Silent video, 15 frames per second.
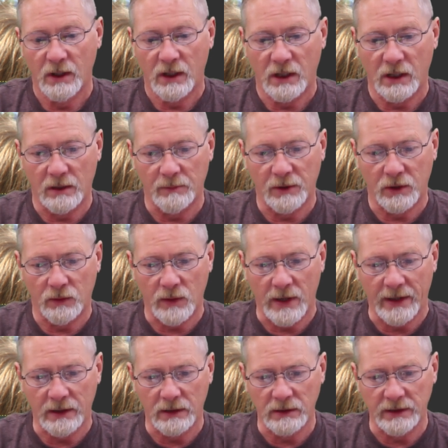And I'm going to
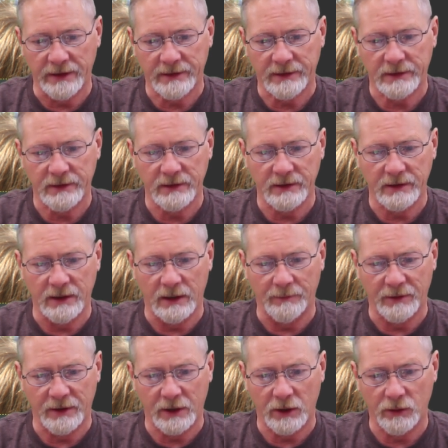right click, and I'm
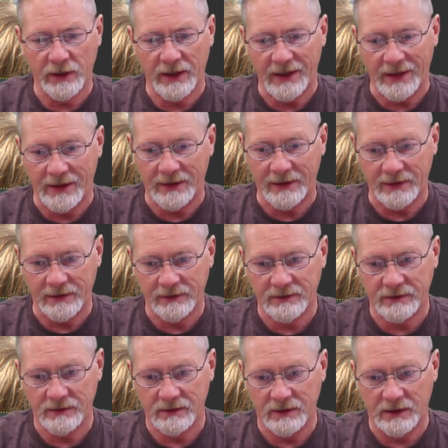going to go to
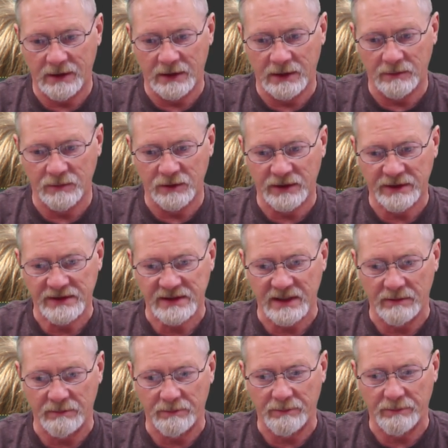edit, and I'm going to
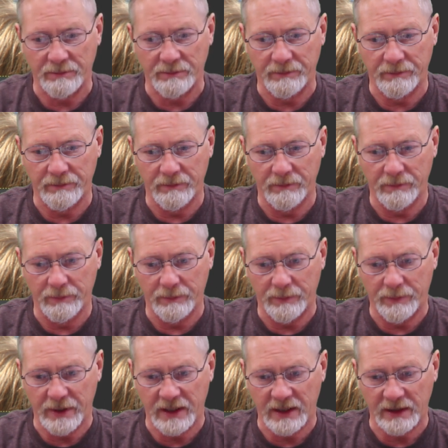say
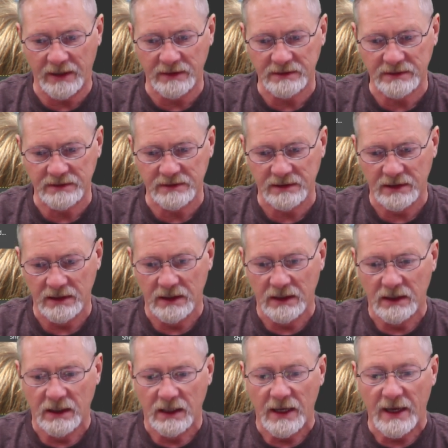paste
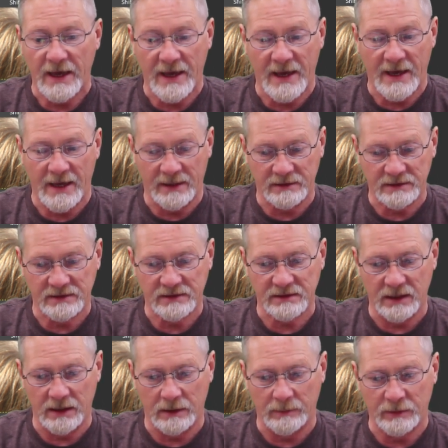as,
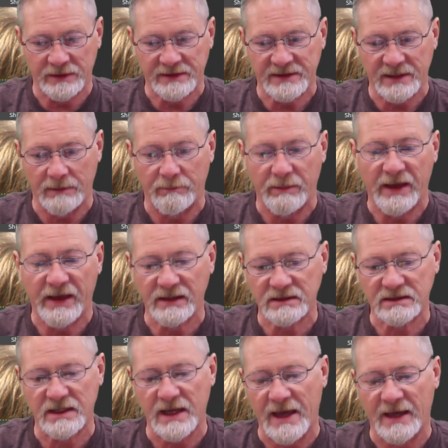I'm going to say
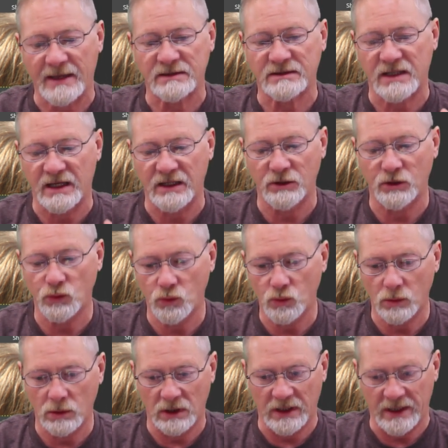paste as a
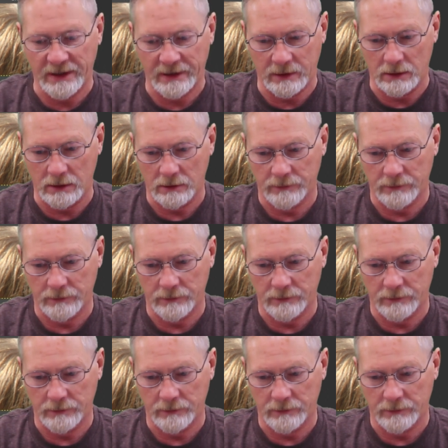new layer.